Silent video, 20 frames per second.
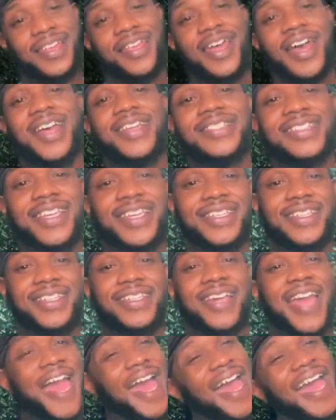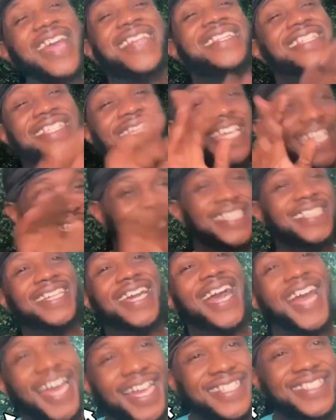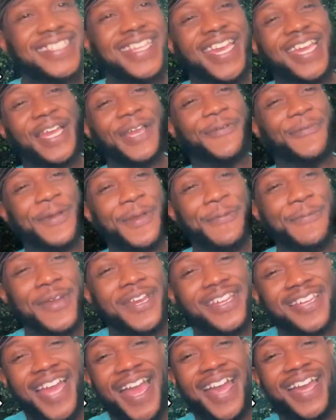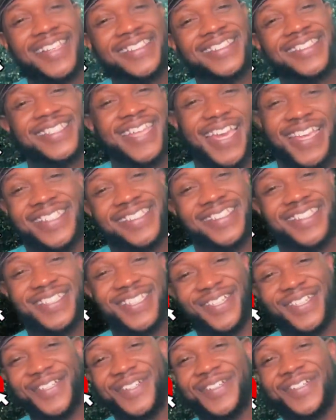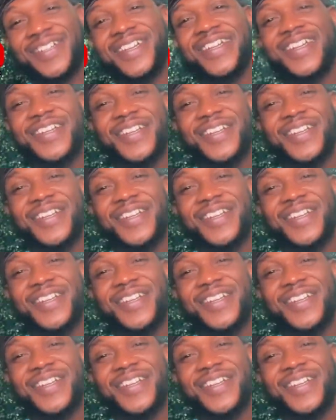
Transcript: I'll take it. I'll take it. I'll take it, Riri. I'll take it, girl.